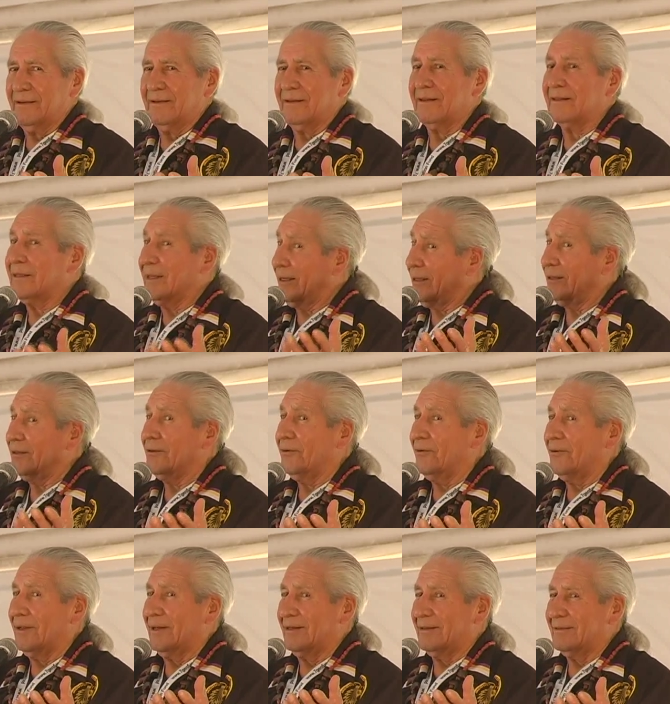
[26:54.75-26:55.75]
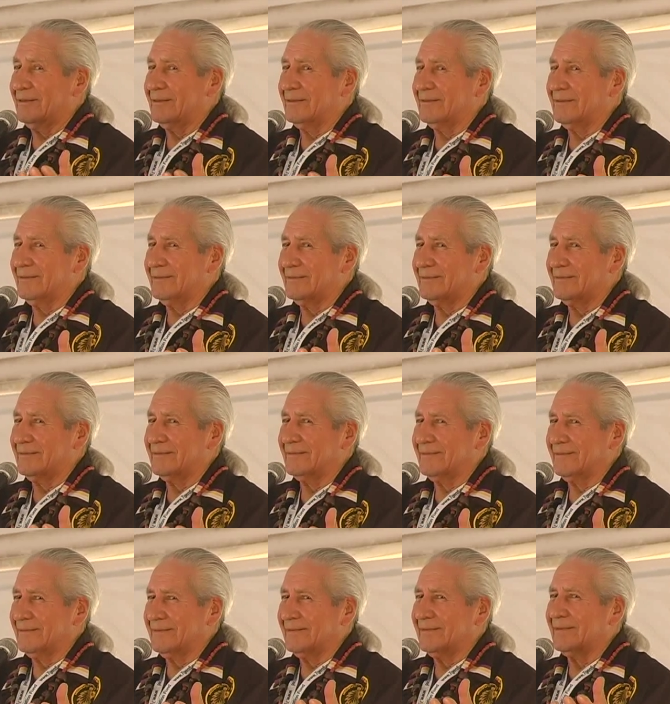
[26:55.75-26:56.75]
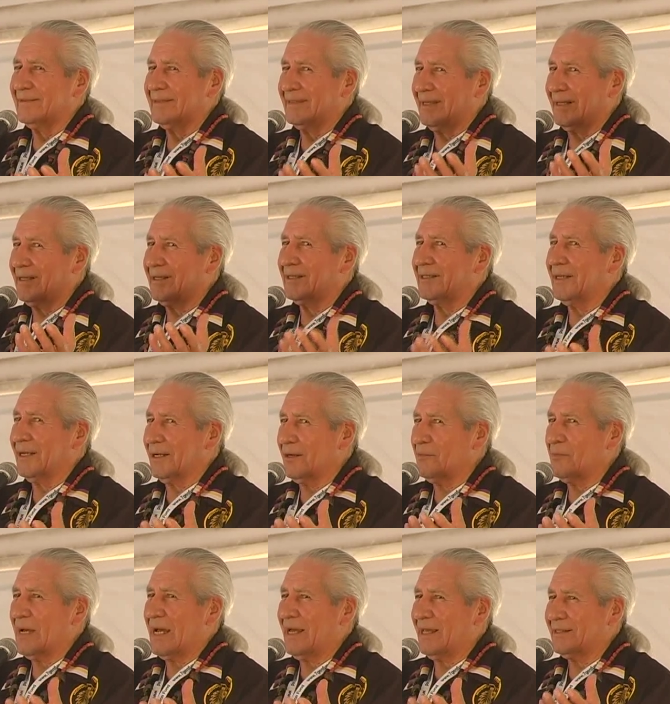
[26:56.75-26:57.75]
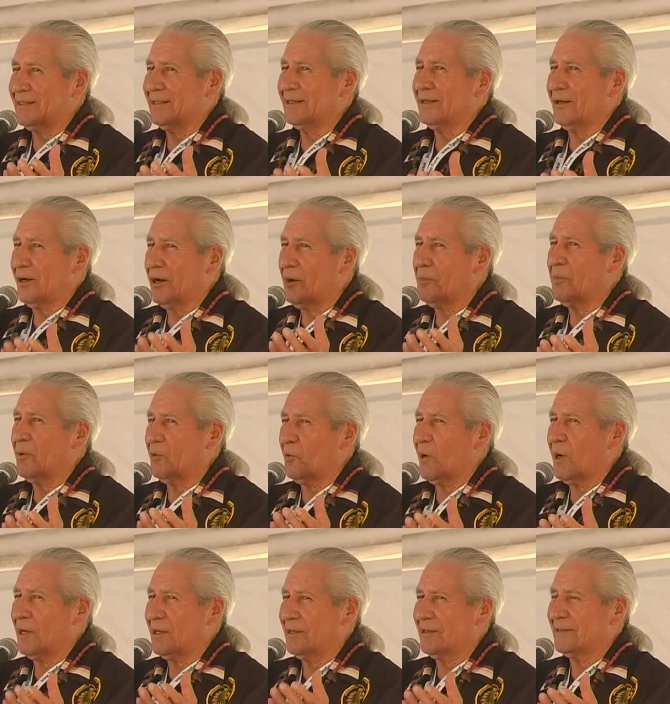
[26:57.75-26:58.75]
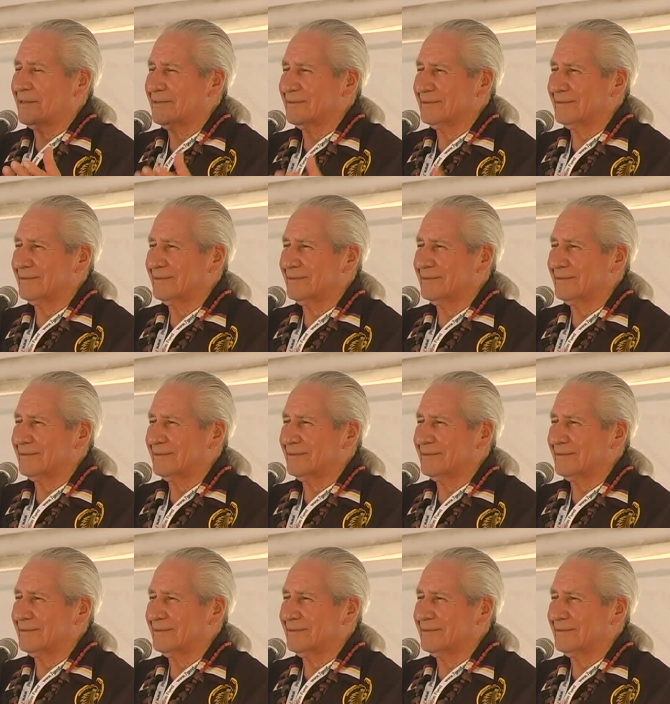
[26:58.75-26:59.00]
And they can do it. They can take a bath in a cup of water.